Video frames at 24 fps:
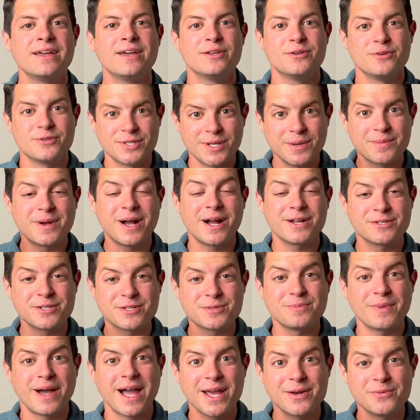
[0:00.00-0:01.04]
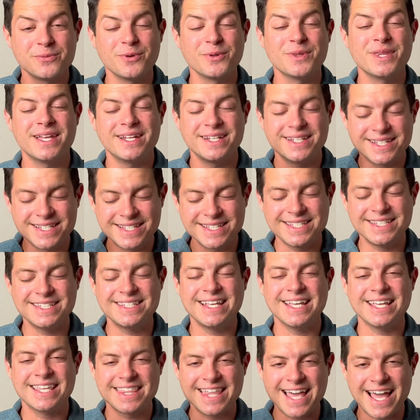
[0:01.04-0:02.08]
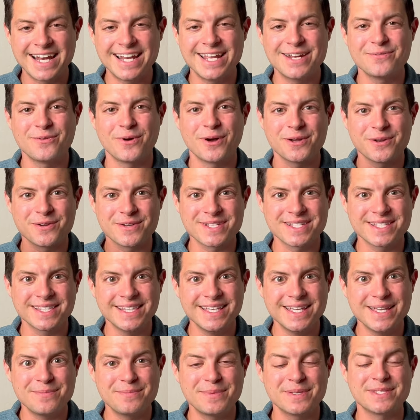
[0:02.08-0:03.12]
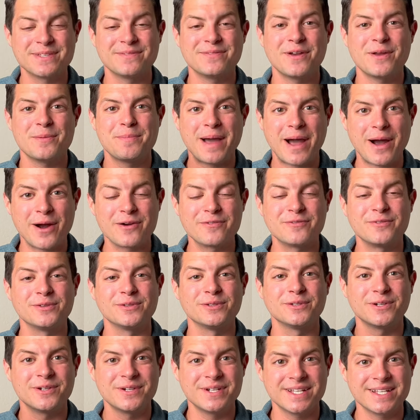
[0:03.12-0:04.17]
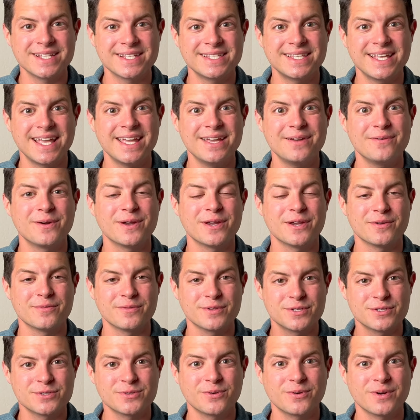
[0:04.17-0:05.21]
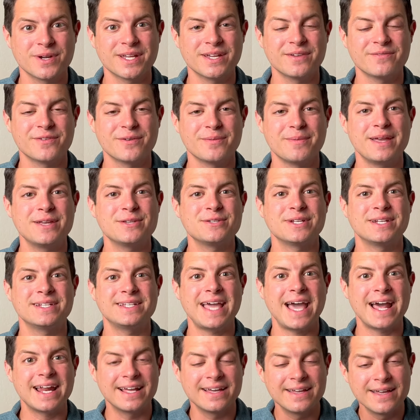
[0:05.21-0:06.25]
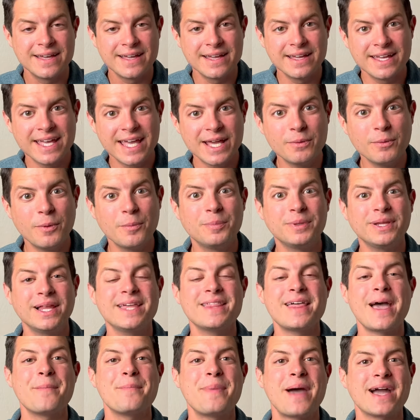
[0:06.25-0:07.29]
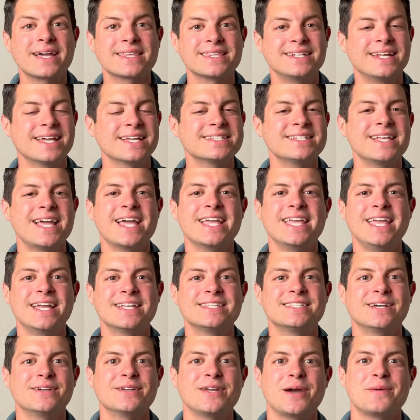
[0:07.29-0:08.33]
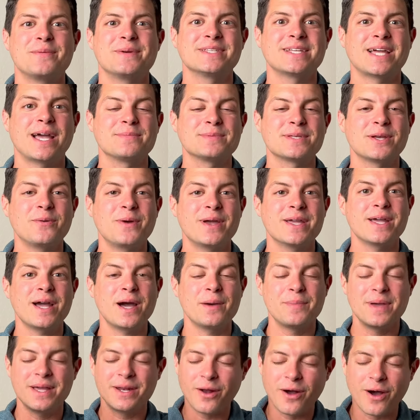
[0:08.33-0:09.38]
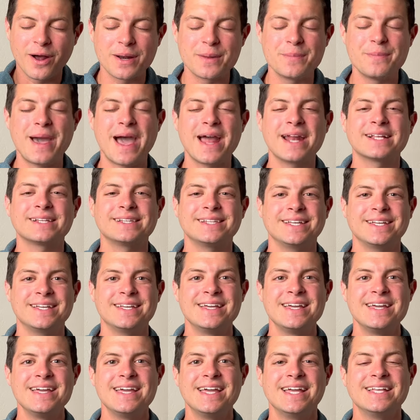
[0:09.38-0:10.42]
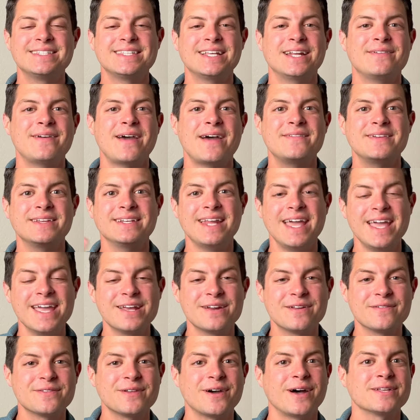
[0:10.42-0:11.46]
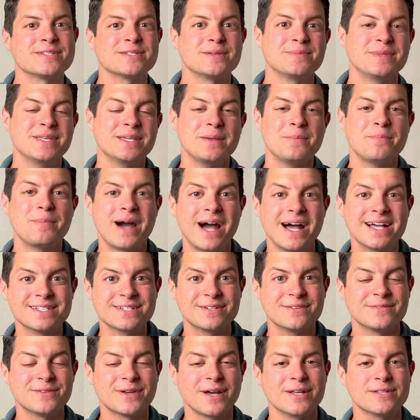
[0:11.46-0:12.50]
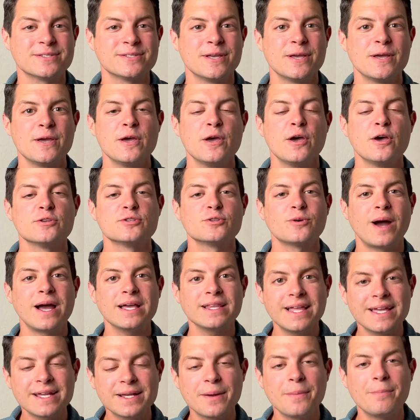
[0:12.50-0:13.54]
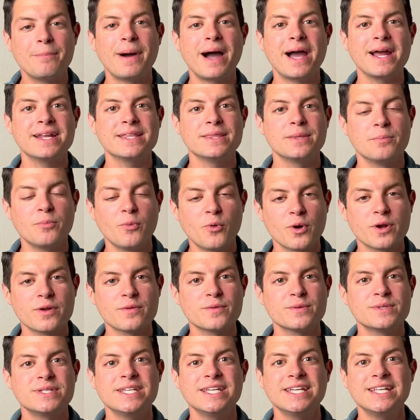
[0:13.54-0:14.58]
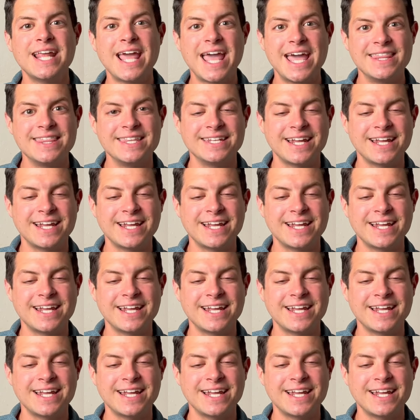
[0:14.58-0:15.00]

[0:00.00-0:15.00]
your subconscious mind will then sync that in while you're asleep. It's a very powerful learning state where you're restoring information and data. It will play that back the next day. I can't tell you how many times I wake up and automatically, instead of having negative thoughts, I'm thinking positive thoughts. So I like combining the morning routine and the